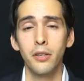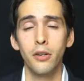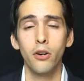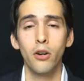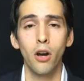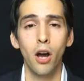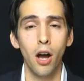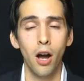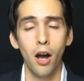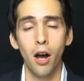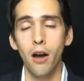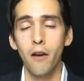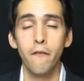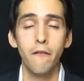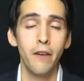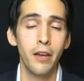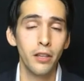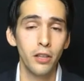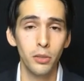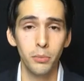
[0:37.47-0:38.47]
that are
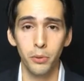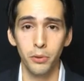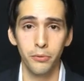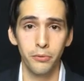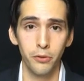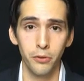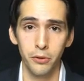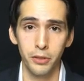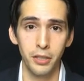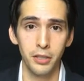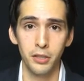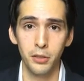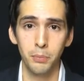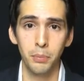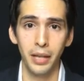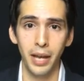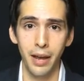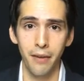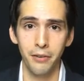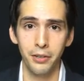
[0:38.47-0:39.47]
available for
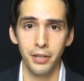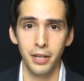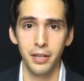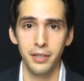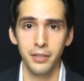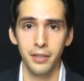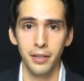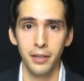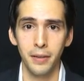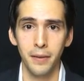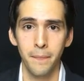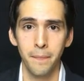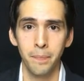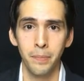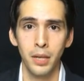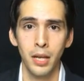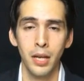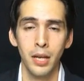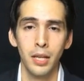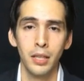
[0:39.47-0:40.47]
display advertising?
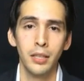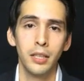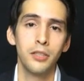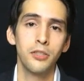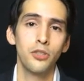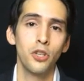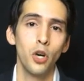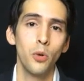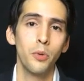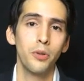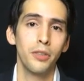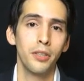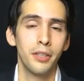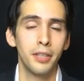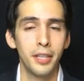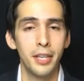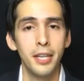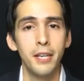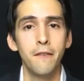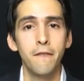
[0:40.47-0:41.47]
Let's start with the
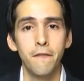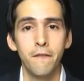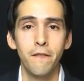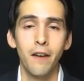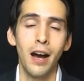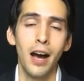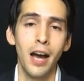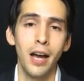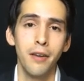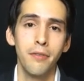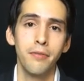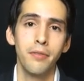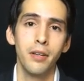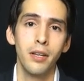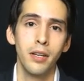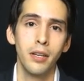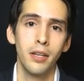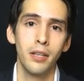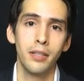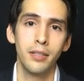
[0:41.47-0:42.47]
key 5
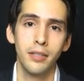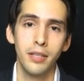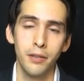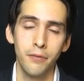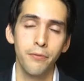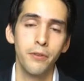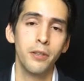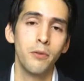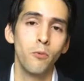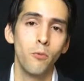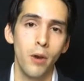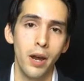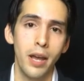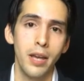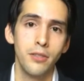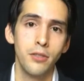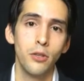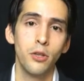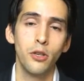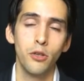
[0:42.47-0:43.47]
different
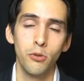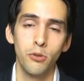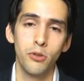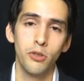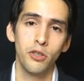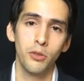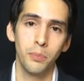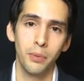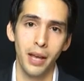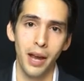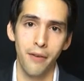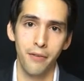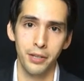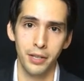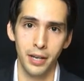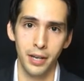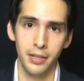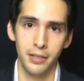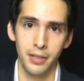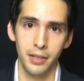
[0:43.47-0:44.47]
ways you can use display
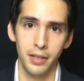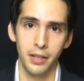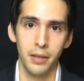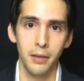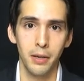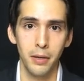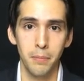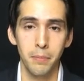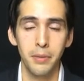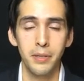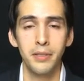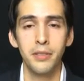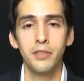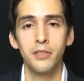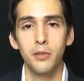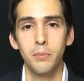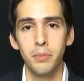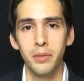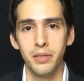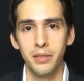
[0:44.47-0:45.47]
advertising in a
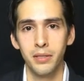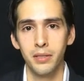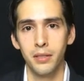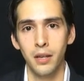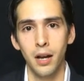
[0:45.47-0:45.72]
business-to-business